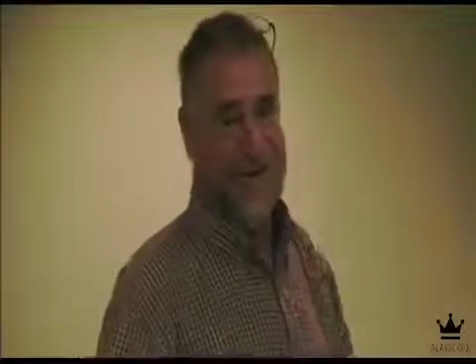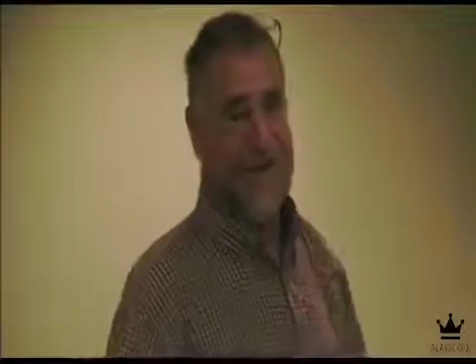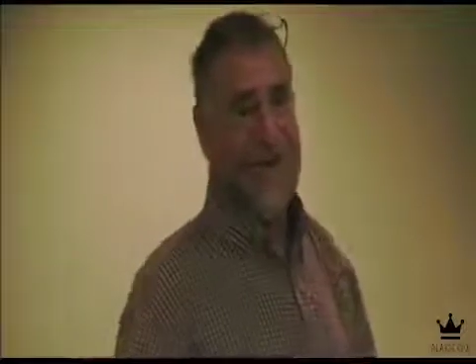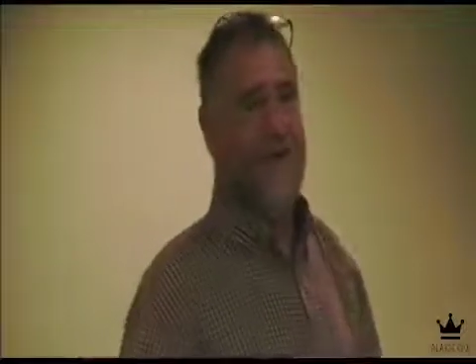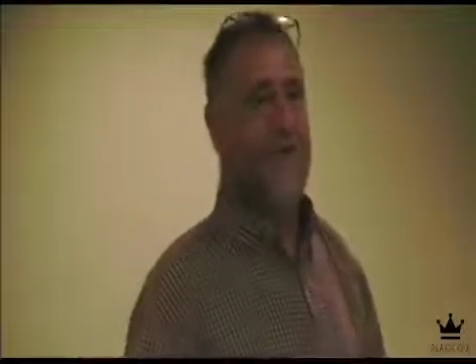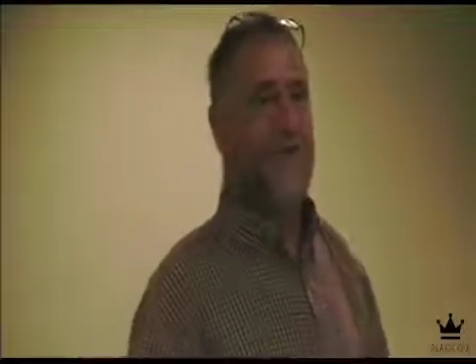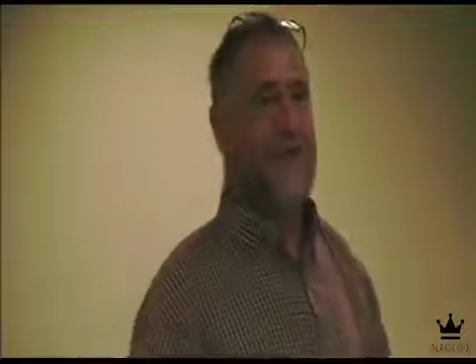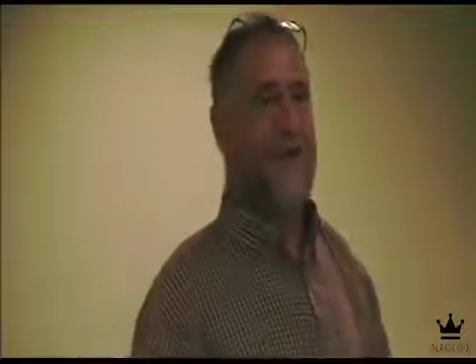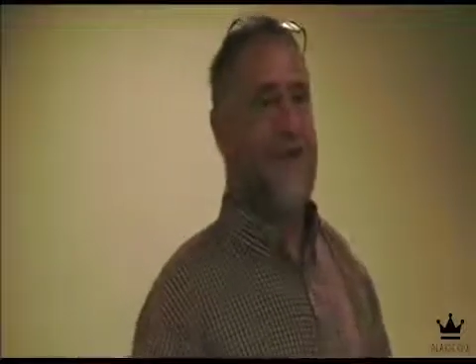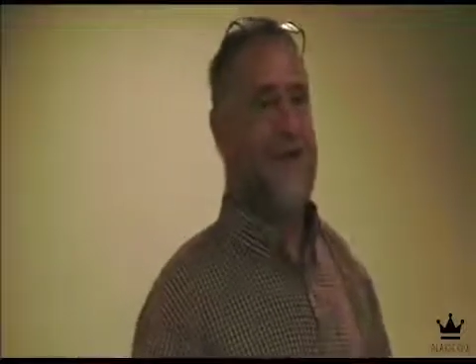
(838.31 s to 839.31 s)
Secular
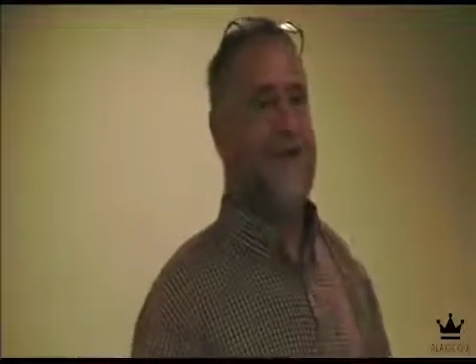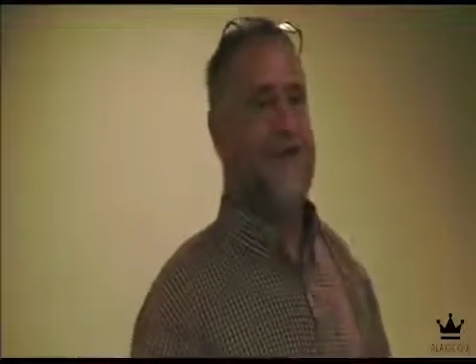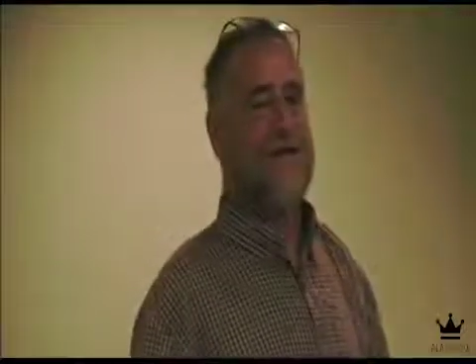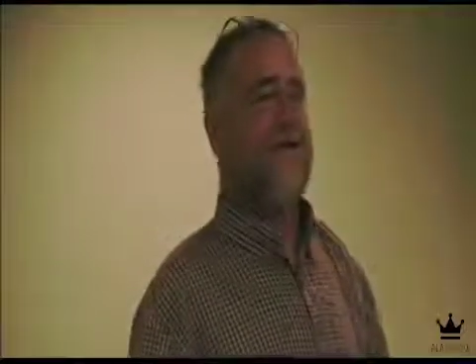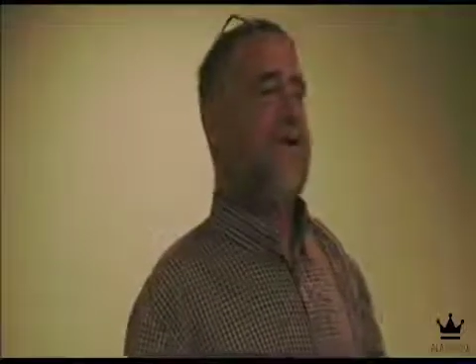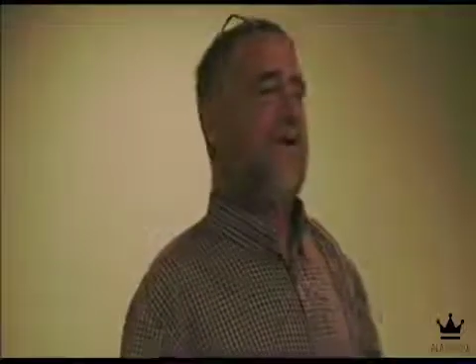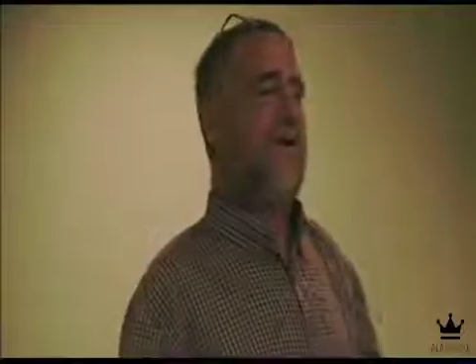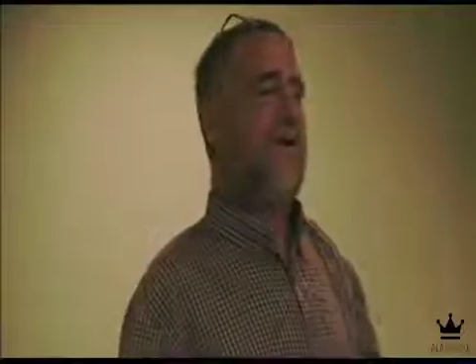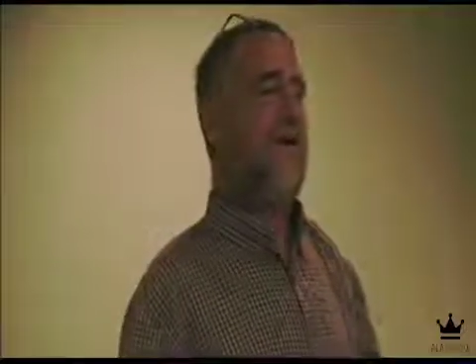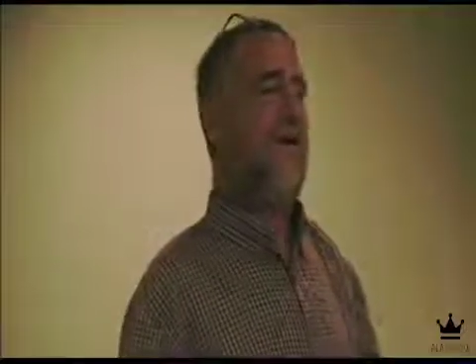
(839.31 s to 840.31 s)
to me is
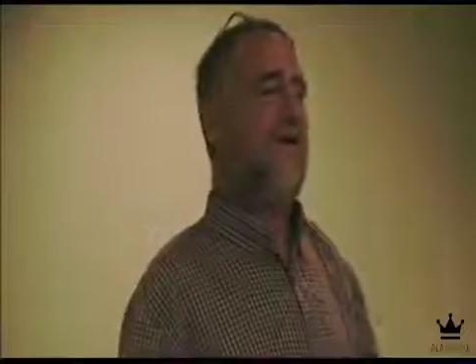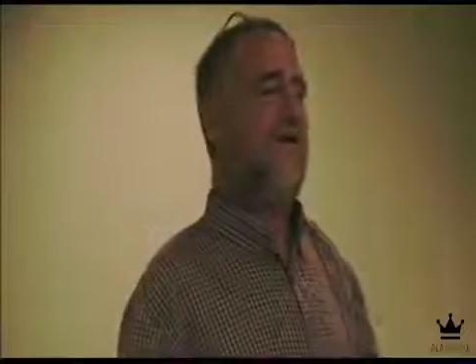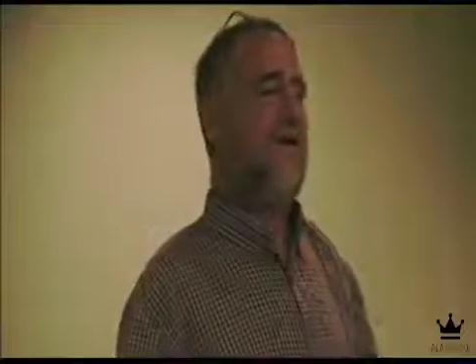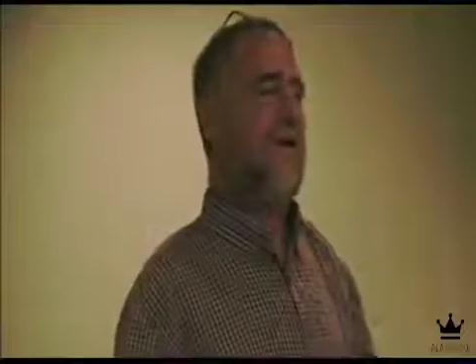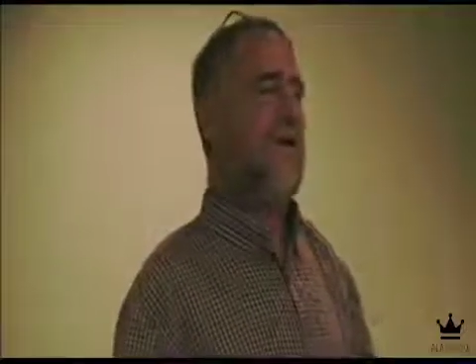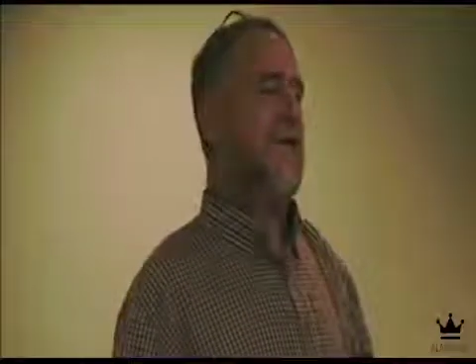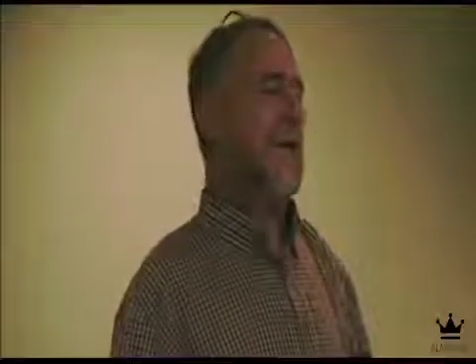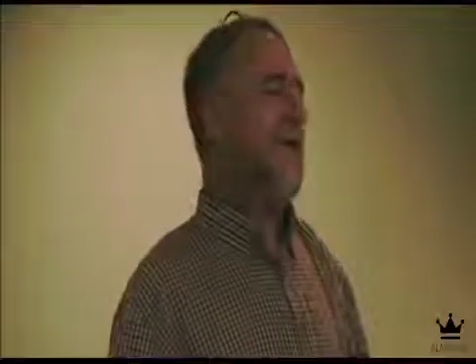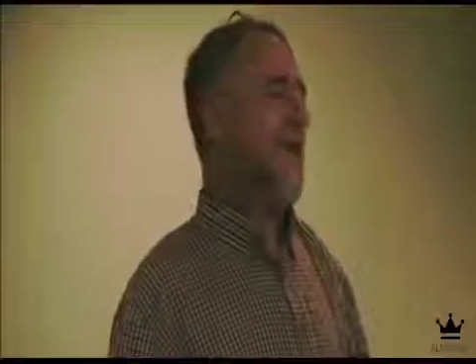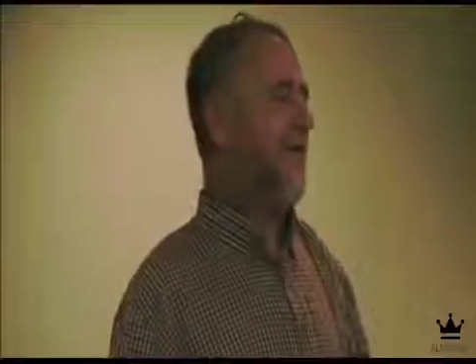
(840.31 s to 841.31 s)

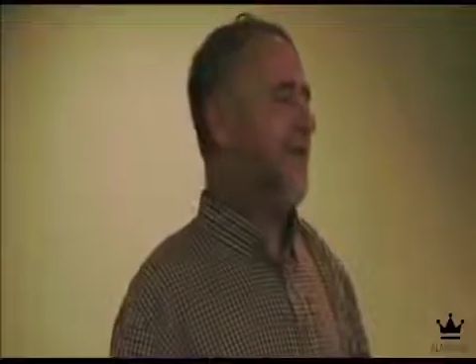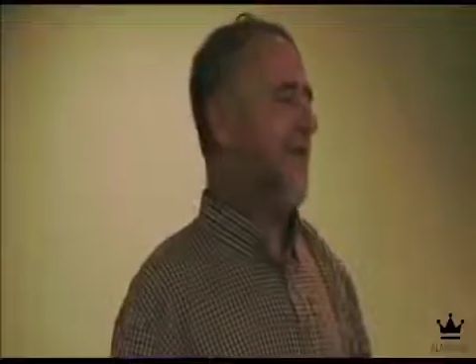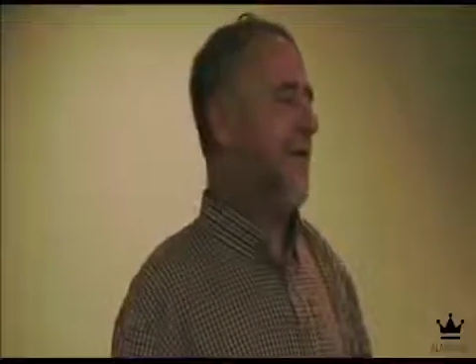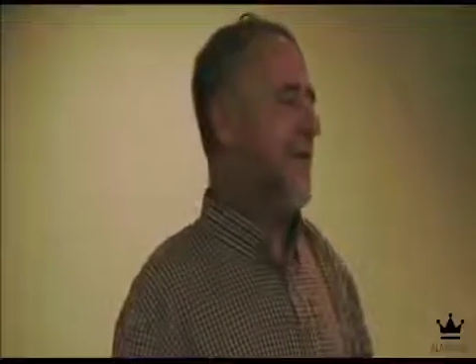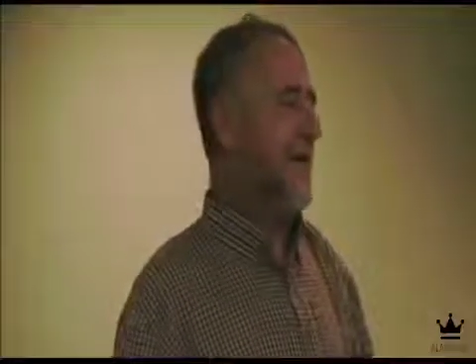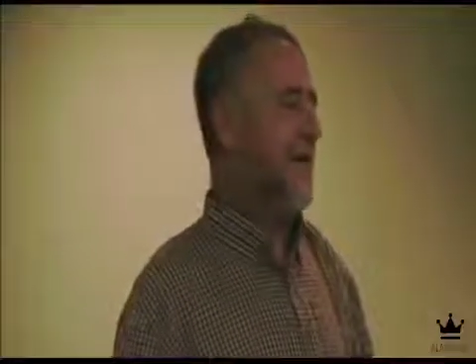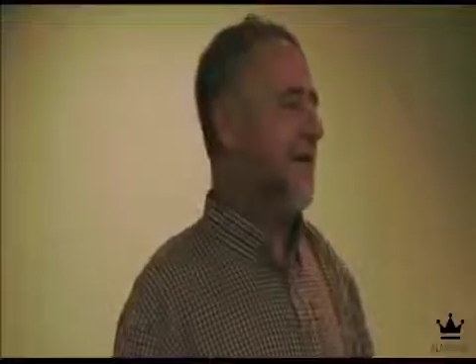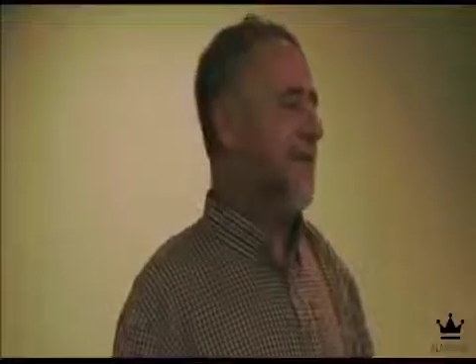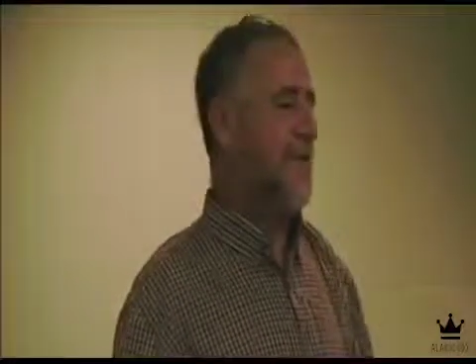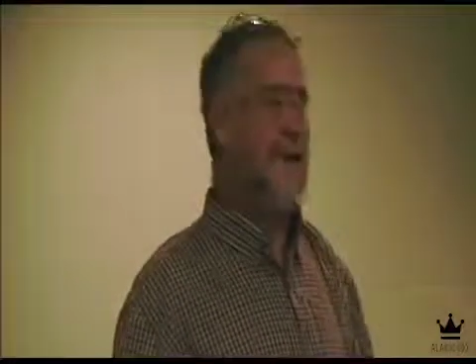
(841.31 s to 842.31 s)
not being
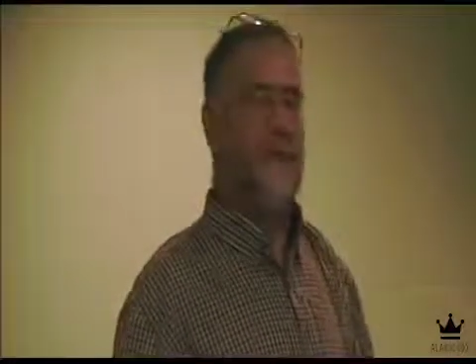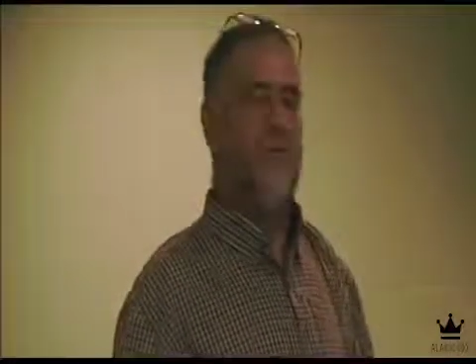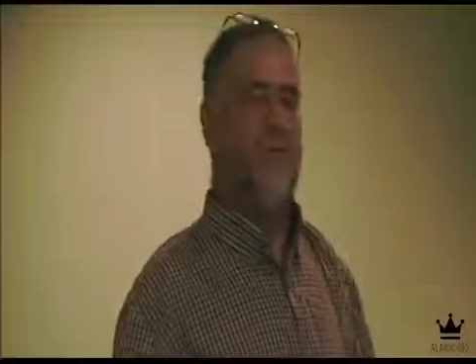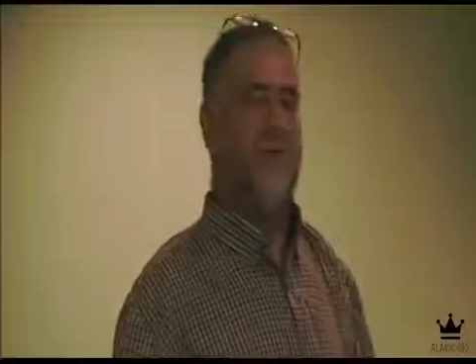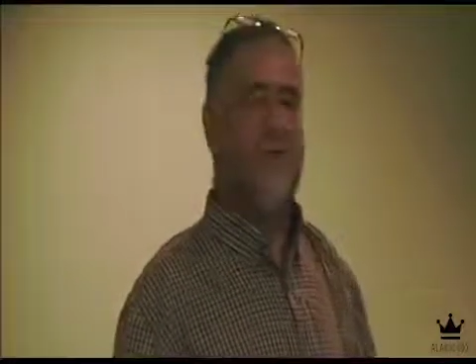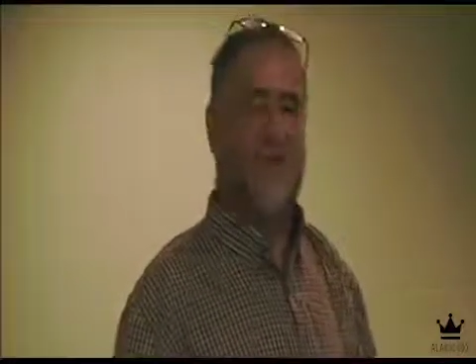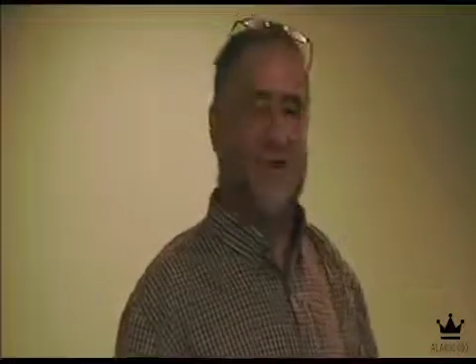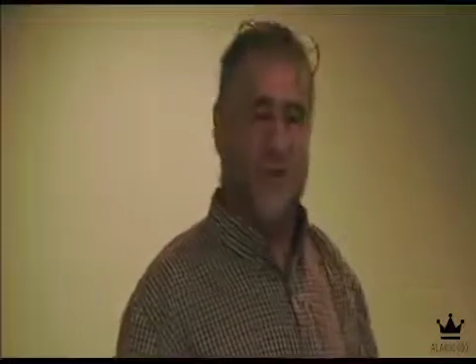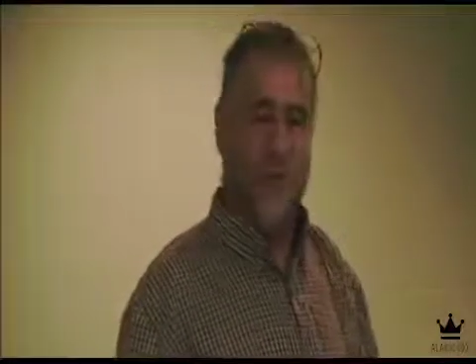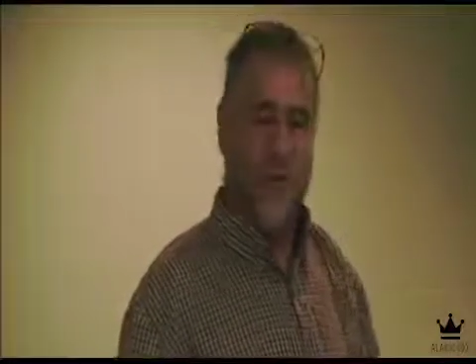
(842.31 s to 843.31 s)
affiliated with any religious